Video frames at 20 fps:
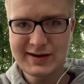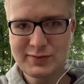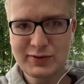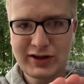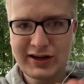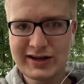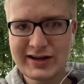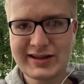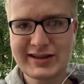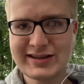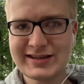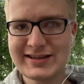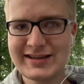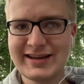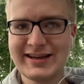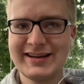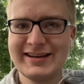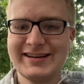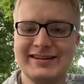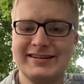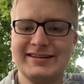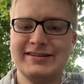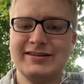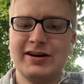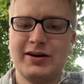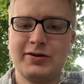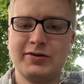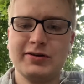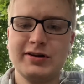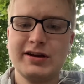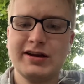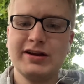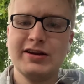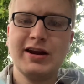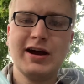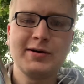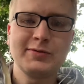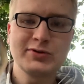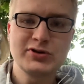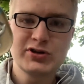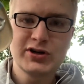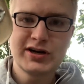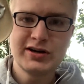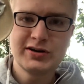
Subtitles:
onto the tin. No, not with Trader